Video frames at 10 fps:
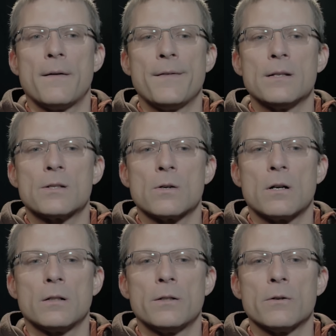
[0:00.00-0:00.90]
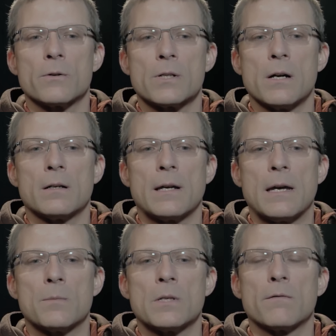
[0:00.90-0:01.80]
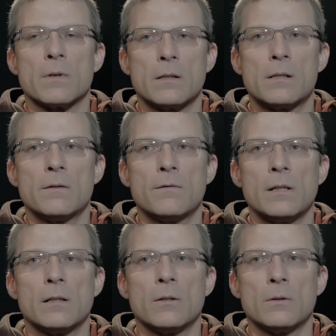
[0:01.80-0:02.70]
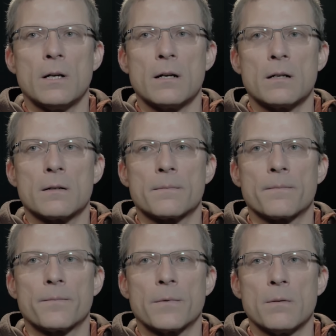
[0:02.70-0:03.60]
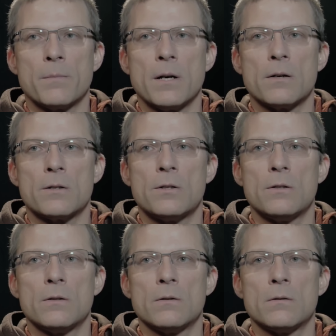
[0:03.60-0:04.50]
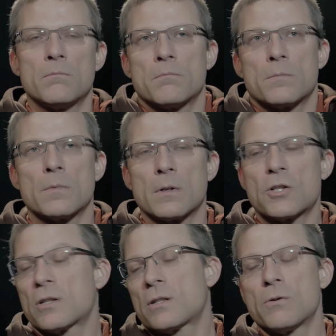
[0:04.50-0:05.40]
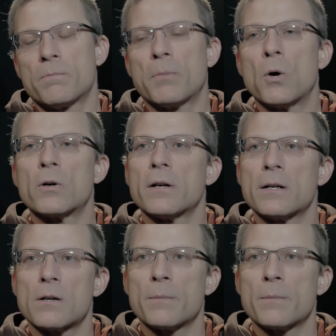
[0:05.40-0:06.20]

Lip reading: These so-called Euro-style games have relatively low luck compared to, let's just use poker as our